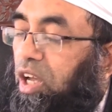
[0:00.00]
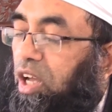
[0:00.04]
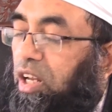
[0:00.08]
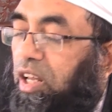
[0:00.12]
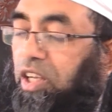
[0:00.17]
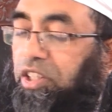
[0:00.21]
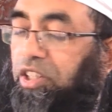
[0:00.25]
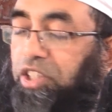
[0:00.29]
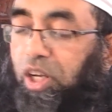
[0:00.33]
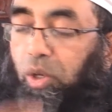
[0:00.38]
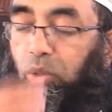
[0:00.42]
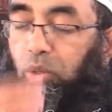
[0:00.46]

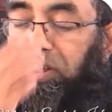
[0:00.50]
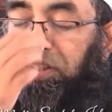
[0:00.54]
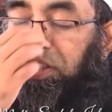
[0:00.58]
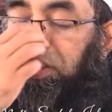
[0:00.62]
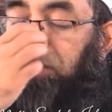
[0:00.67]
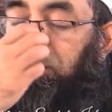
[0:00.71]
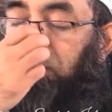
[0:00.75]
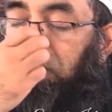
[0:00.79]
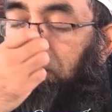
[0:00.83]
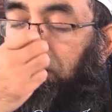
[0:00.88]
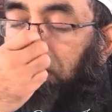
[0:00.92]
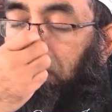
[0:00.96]
Like Shaykh
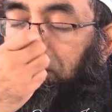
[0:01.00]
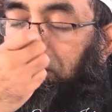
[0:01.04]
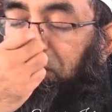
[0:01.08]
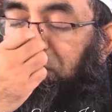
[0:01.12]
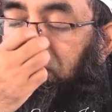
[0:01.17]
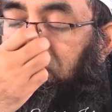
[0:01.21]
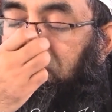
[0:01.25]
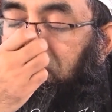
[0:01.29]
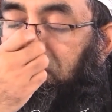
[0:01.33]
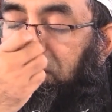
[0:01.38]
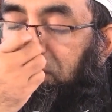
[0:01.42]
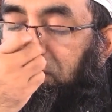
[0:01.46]
al-Hadith Mullah Muhammad
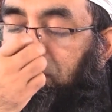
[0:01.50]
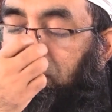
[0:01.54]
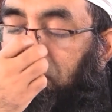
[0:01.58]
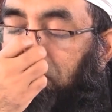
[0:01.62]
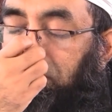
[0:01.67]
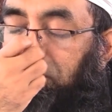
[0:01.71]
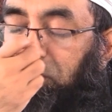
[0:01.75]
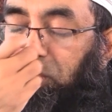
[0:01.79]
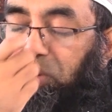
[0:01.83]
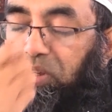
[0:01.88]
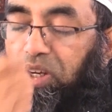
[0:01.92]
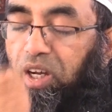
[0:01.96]
Zakariya Sahib
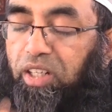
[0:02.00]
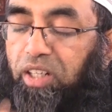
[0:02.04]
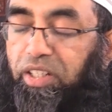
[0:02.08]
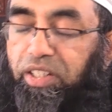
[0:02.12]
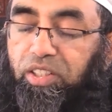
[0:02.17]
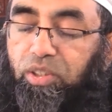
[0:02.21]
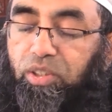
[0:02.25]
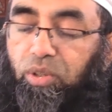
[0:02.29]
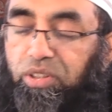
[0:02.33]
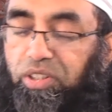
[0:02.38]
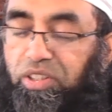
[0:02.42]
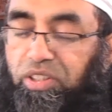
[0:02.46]
Rahmatullah
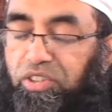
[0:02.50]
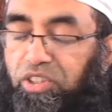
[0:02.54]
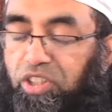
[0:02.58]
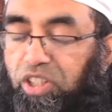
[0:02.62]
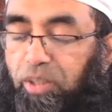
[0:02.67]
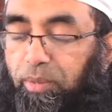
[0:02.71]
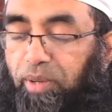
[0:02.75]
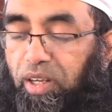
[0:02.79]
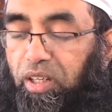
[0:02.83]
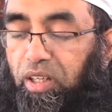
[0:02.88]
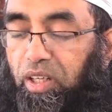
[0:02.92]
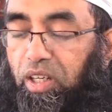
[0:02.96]
Alayhi saw in his
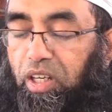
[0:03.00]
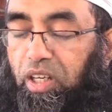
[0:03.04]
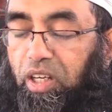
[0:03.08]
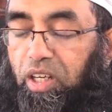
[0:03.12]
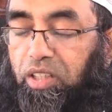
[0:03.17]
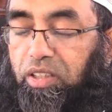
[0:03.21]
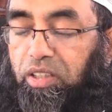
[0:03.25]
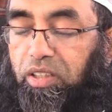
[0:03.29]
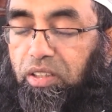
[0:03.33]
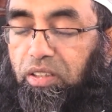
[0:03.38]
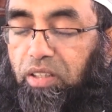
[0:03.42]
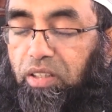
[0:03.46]
dream
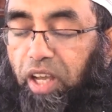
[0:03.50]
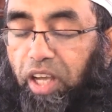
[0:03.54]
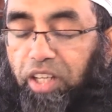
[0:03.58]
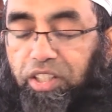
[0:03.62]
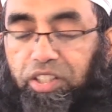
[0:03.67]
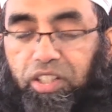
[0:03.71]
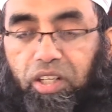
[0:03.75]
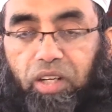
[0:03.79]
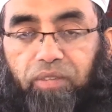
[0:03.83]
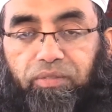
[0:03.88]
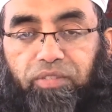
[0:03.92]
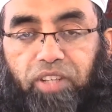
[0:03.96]
the
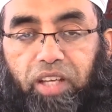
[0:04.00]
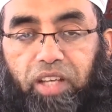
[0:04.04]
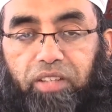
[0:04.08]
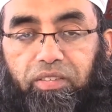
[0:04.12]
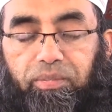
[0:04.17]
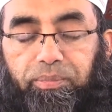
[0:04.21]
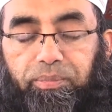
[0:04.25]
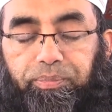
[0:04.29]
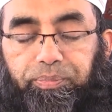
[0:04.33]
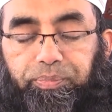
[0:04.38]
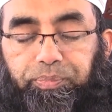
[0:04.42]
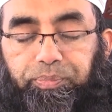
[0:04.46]
angel of
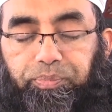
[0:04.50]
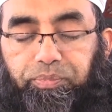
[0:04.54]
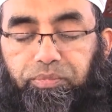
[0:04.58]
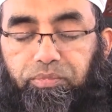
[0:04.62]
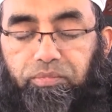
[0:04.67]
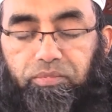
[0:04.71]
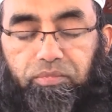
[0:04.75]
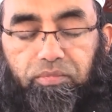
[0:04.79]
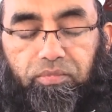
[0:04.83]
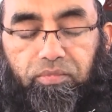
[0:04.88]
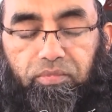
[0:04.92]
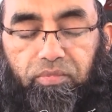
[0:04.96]
death.
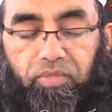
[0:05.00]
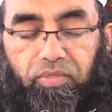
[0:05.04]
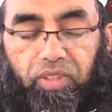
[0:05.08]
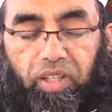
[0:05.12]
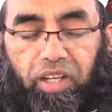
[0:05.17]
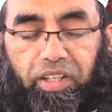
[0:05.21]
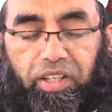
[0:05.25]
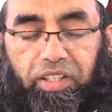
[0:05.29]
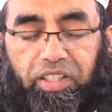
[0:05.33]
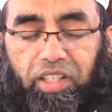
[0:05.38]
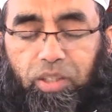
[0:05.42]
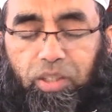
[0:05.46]

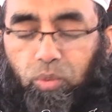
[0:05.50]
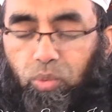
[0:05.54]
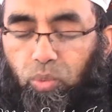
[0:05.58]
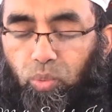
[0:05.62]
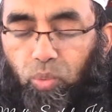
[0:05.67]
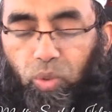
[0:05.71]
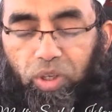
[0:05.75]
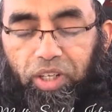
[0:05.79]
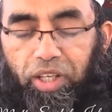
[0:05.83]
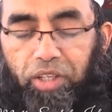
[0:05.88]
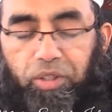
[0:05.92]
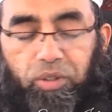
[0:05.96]
And he said,
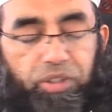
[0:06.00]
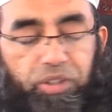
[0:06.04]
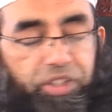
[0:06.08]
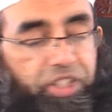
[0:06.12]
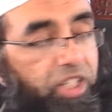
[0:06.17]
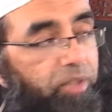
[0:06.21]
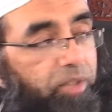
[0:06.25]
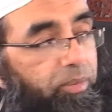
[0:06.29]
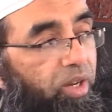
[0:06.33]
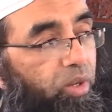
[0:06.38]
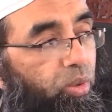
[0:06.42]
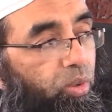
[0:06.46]
when are you going to
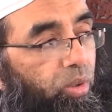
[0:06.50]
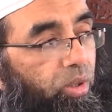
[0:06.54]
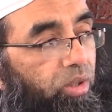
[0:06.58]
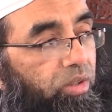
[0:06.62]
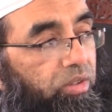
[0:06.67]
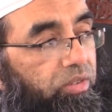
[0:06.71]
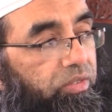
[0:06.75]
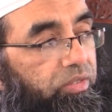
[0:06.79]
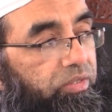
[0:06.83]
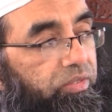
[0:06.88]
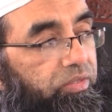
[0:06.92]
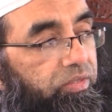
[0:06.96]
take my ruh?
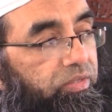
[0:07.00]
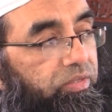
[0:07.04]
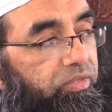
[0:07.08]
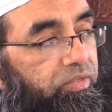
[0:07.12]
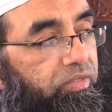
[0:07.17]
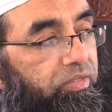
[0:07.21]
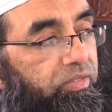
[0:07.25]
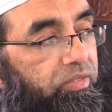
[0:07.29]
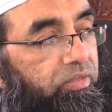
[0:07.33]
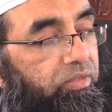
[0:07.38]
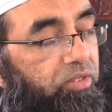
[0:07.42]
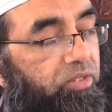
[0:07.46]

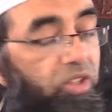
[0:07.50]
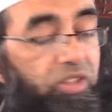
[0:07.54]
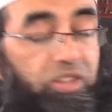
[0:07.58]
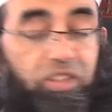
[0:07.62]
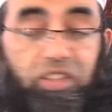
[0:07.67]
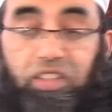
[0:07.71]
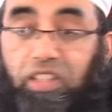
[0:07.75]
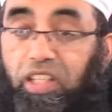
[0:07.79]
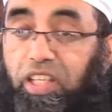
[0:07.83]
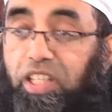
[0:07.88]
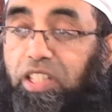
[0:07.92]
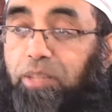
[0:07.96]
Because
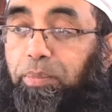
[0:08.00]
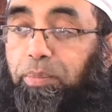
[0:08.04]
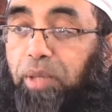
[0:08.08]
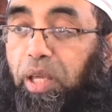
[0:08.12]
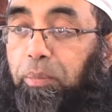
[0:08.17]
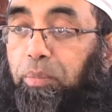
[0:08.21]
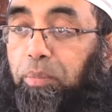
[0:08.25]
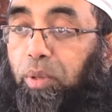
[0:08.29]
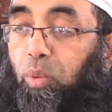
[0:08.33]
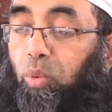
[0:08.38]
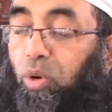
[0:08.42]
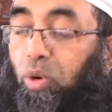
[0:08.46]
these
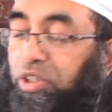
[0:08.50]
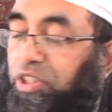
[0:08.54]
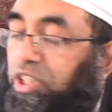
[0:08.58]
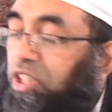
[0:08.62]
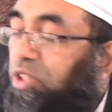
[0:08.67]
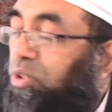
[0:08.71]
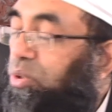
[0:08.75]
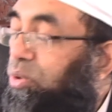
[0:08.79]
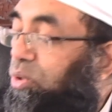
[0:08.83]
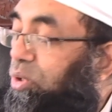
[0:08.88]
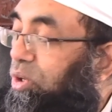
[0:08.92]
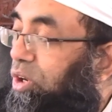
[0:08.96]
people
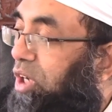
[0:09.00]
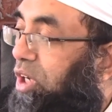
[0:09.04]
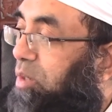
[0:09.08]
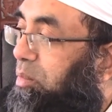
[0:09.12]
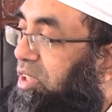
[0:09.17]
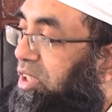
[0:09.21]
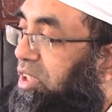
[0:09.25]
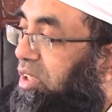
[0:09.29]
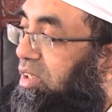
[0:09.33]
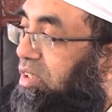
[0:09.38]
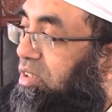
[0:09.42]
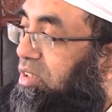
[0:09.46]
wanted to go and
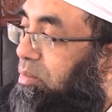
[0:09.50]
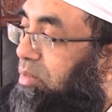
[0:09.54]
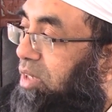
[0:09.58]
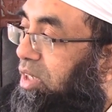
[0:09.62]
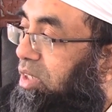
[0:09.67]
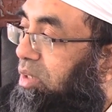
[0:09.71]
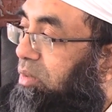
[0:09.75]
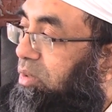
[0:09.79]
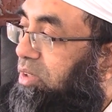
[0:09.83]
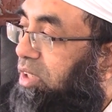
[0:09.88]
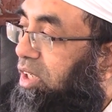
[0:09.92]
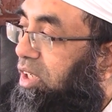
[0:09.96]
meet Allah
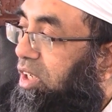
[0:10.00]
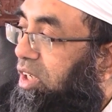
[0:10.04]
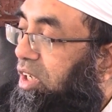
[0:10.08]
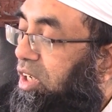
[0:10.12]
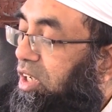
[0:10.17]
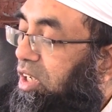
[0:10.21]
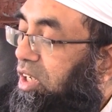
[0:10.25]
subhanahu wa ta'ala.